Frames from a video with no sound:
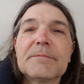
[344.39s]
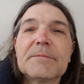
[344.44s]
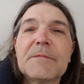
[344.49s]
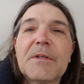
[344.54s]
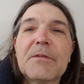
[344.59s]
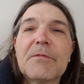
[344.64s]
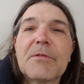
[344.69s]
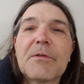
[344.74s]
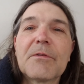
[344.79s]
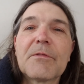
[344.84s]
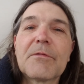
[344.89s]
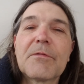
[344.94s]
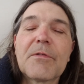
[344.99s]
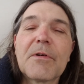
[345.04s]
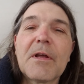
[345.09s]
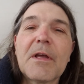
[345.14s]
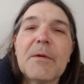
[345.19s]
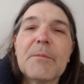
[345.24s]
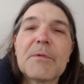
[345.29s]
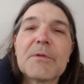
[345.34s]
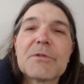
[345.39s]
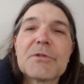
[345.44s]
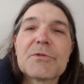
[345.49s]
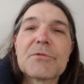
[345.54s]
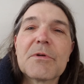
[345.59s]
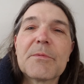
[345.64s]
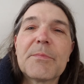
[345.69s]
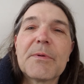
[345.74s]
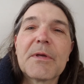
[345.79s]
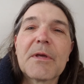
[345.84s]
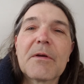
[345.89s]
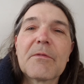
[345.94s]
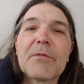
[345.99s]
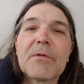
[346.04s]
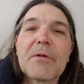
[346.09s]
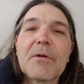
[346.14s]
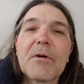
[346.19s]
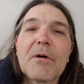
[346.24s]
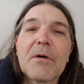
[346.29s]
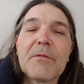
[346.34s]
different frame and stripping
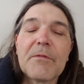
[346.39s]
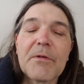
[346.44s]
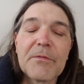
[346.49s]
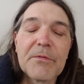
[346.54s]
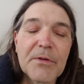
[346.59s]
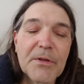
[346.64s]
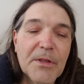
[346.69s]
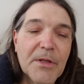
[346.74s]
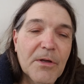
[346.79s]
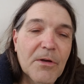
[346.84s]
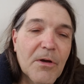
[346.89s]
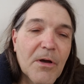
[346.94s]
everything